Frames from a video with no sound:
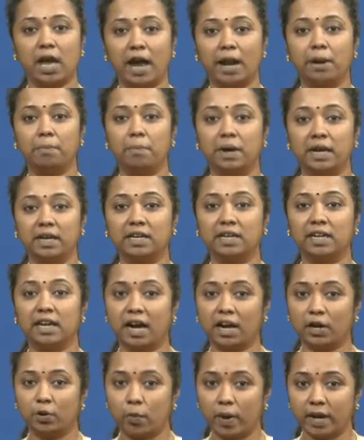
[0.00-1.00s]
and medical
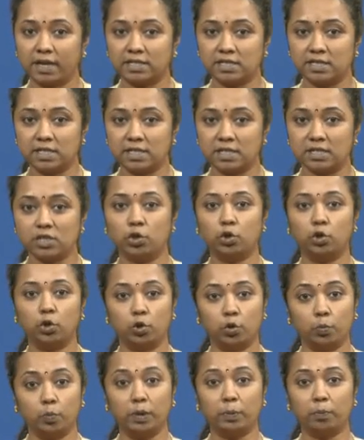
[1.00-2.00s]
advances,
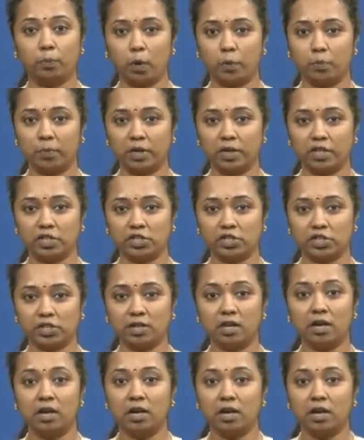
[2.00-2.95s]
human population